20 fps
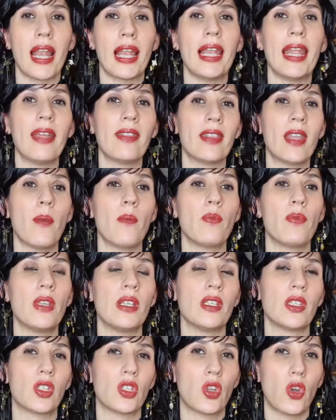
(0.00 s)
Let them
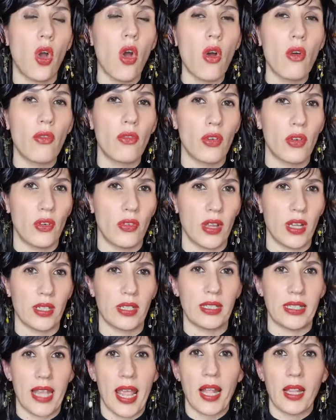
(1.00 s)
discover
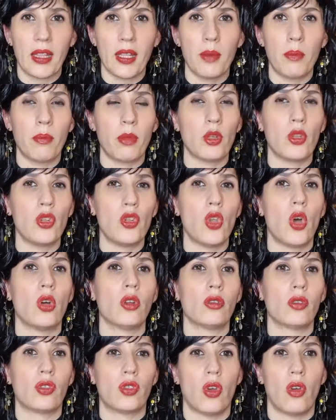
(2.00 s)
it. Tell them, but
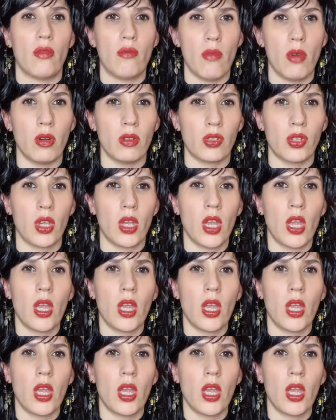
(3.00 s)
not so much.